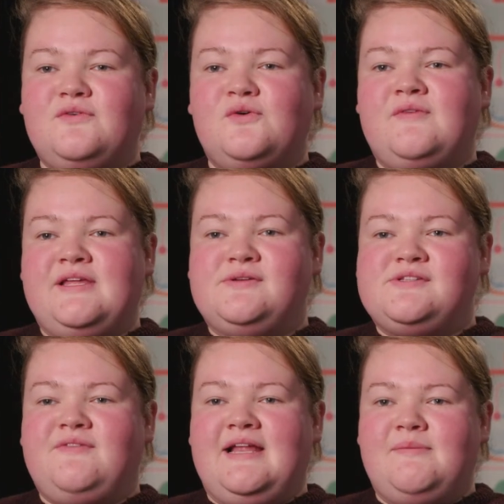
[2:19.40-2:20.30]

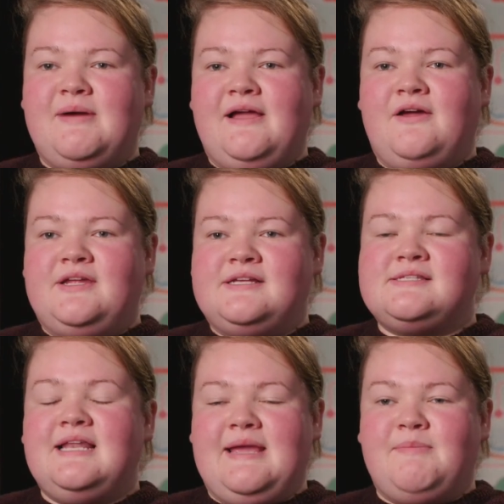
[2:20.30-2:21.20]
Overuse of
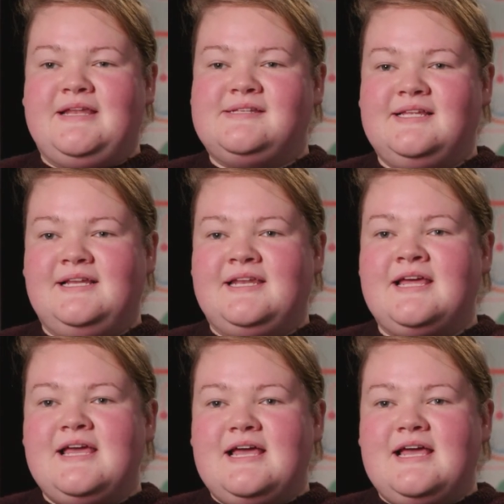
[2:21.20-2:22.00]
antibiotics like penicillin